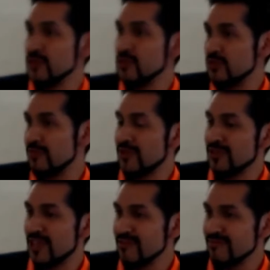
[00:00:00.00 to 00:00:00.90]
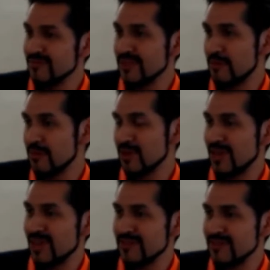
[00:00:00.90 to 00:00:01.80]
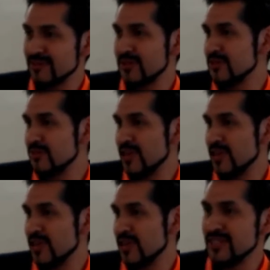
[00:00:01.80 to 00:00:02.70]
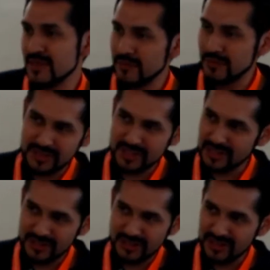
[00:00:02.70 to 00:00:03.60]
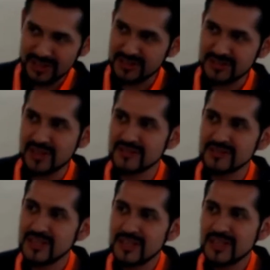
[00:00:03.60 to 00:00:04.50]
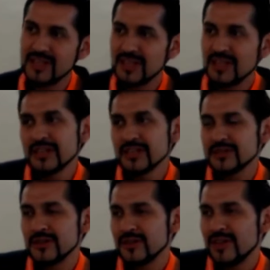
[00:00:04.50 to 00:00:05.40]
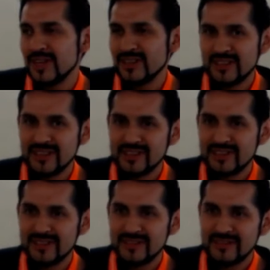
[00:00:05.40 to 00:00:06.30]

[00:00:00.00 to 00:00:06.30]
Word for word: fusion protein, the polymerase, just breaking the cells and put the direct extracts. So I think that